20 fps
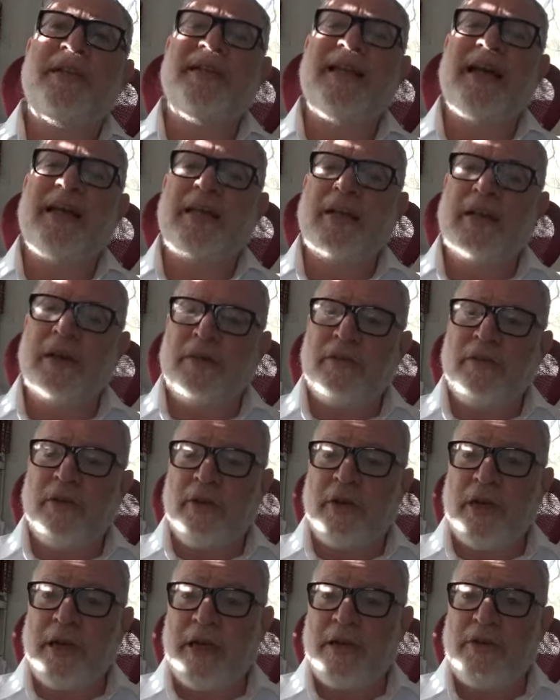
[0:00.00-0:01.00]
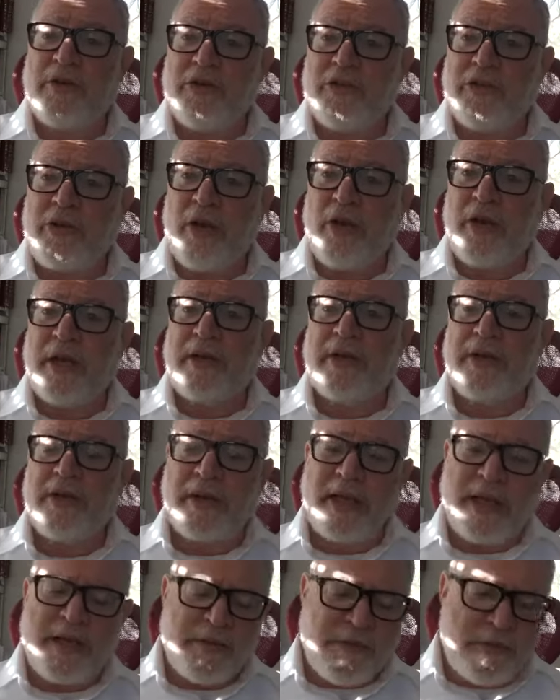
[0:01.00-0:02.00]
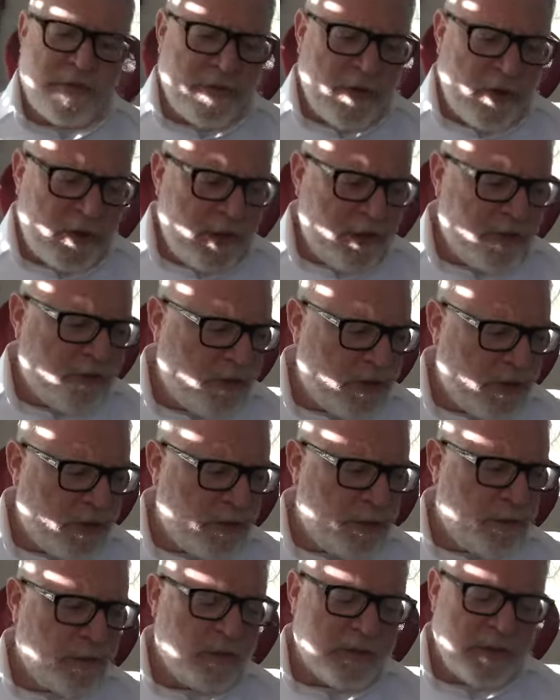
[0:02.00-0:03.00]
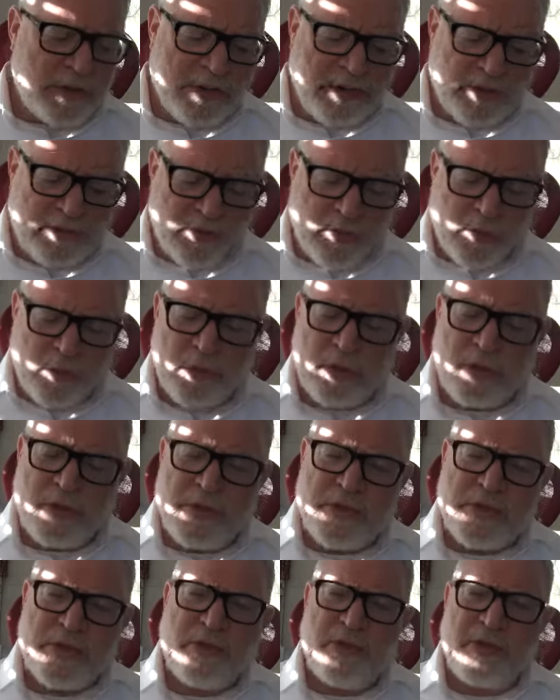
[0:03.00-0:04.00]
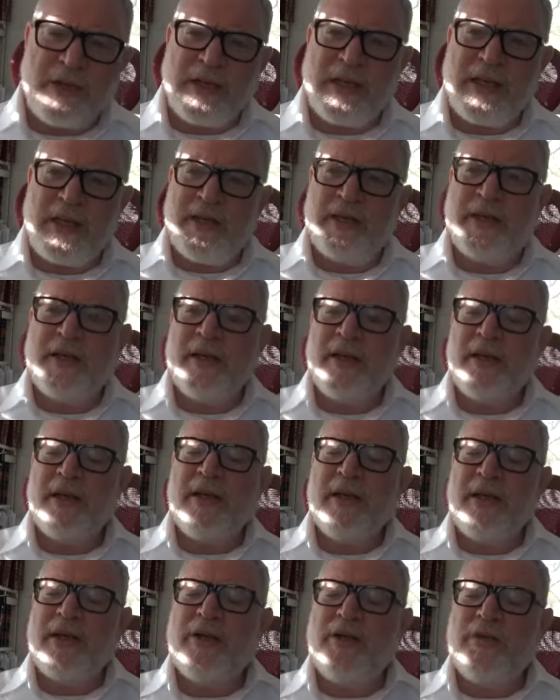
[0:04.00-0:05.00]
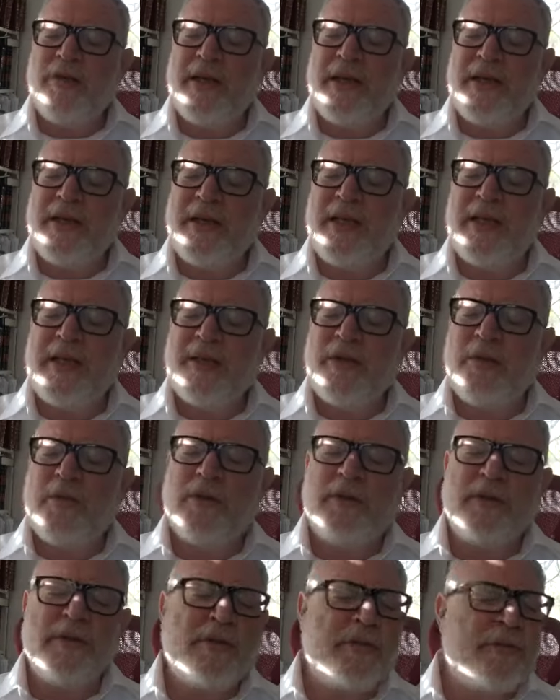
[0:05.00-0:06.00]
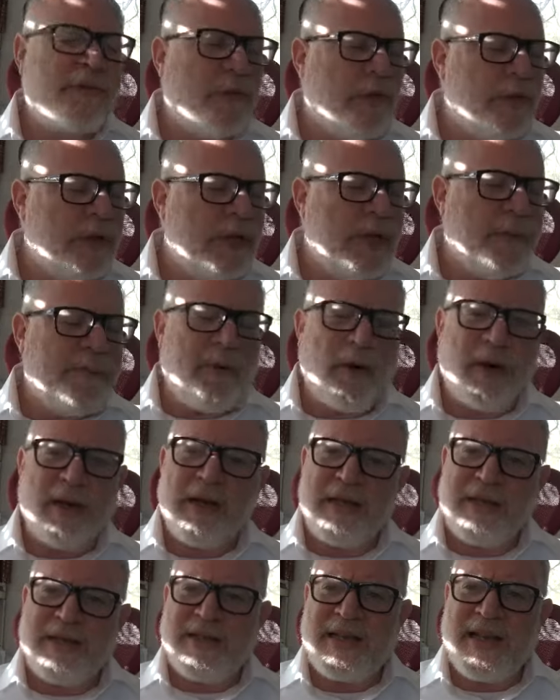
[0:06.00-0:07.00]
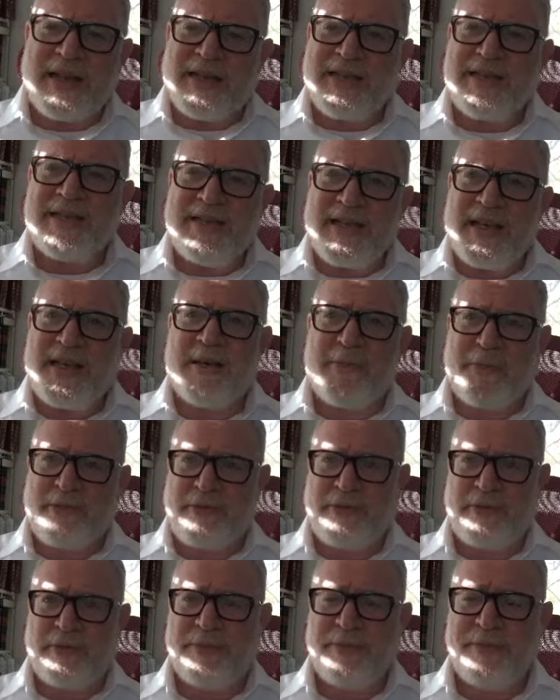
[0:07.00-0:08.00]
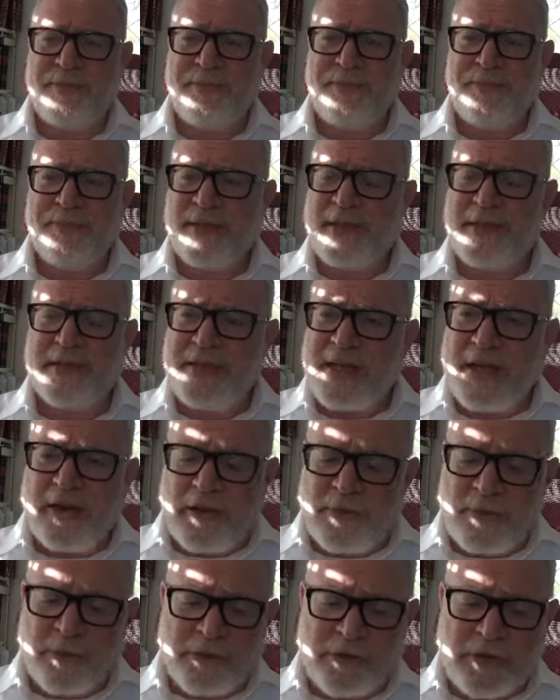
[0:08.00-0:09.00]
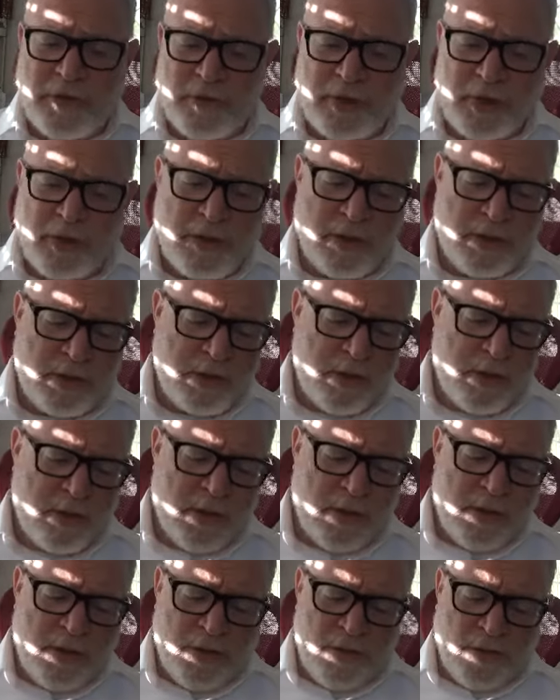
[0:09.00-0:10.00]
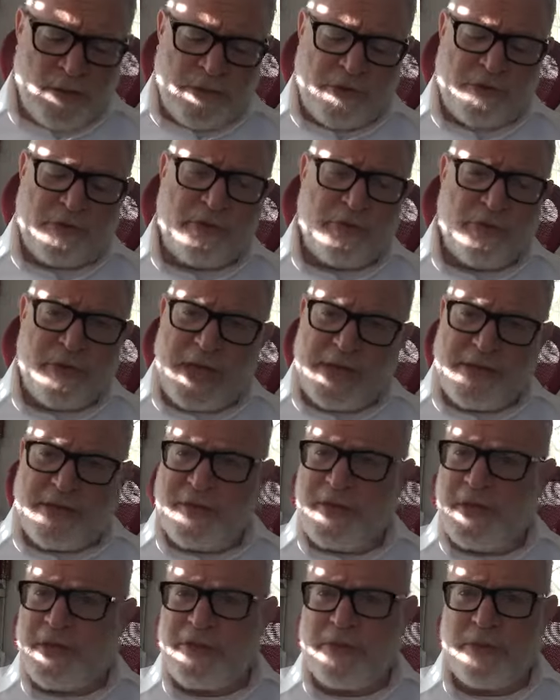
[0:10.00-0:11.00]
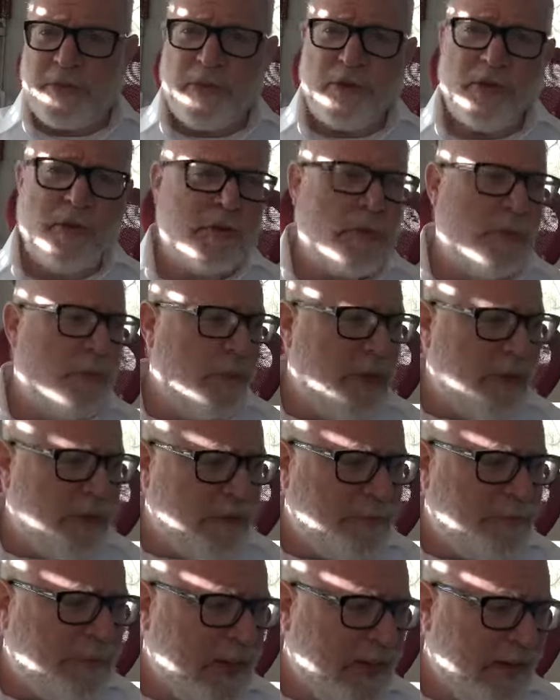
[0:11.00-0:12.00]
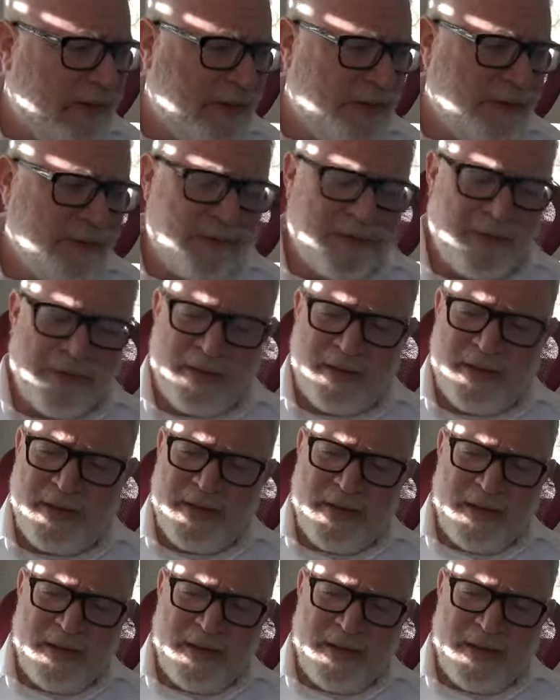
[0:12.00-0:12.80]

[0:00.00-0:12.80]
light again shine, the light of Zion shine in the world. That such a world is so need, in great need. The world is falling apart at its seams. It's terrible what's going on. All these crazy things in the world, the weather patterns and